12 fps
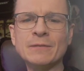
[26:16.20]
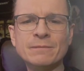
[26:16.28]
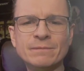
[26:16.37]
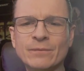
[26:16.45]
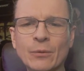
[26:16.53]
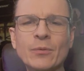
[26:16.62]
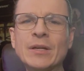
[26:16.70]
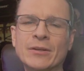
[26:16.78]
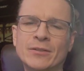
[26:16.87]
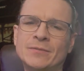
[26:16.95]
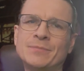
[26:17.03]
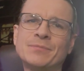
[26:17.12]
For
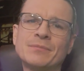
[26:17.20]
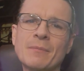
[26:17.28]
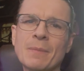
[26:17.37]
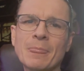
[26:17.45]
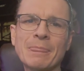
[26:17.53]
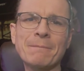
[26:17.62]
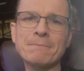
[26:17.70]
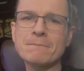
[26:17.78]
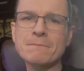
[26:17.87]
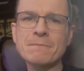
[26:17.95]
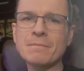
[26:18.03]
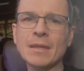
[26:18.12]
real.
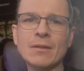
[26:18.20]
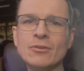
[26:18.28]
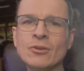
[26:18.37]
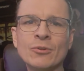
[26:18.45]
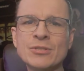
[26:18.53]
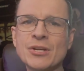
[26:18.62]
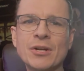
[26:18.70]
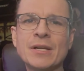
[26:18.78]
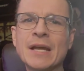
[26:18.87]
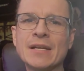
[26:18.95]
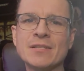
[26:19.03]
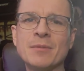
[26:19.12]
No
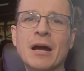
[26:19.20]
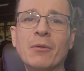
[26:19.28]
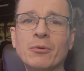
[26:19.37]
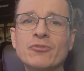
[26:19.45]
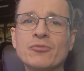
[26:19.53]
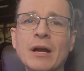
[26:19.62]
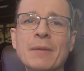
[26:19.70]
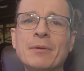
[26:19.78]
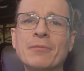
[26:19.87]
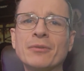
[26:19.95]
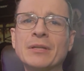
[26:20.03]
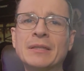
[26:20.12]
sarcasm. I will drop
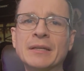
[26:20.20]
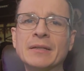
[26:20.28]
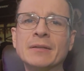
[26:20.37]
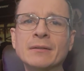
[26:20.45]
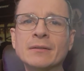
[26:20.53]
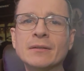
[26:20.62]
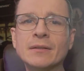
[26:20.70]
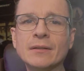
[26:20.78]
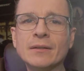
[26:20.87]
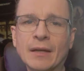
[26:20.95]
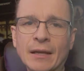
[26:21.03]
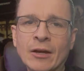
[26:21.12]
everything
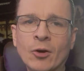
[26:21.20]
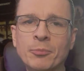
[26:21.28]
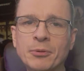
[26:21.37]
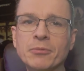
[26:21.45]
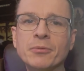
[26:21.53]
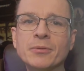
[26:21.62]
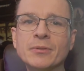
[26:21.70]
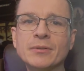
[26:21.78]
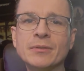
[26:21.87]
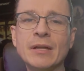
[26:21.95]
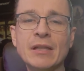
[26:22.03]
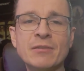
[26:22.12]
and help you.
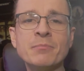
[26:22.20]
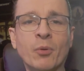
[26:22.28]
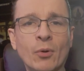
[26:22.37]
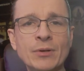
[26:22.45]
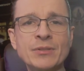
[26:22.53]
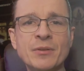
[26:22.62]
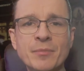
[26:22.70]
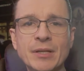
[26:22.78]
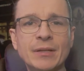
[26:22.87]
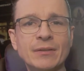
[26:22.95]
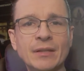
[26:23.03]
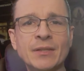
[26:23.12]
It's important to me
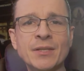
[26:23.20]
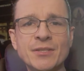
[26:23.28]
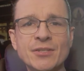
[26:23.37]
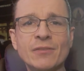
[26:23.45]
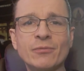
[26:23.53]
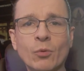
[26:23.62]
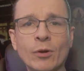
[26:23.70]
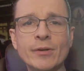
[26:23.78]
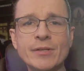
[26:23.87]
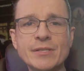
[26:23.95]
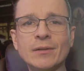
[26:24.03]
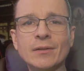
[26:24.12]
that this stuff
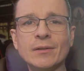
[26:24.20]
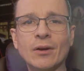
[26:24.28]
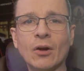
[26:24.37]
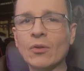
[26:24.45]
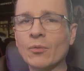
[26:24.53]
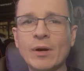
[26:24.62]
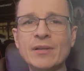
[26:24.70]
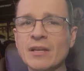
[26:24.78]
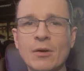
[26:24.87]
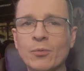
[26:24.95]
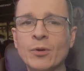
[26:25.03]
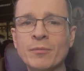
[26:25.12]
works. Otherwise, I
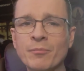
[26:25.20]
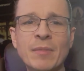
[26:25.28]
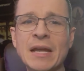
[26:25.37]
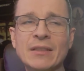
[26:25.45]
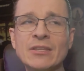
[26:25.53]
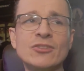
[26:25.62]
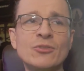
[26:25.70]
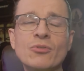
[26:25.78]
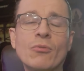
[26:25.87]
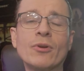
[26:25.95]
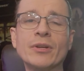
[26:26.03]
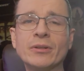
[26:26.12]
wouldn't make this
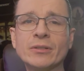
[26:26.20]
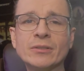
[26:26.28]
tutorial.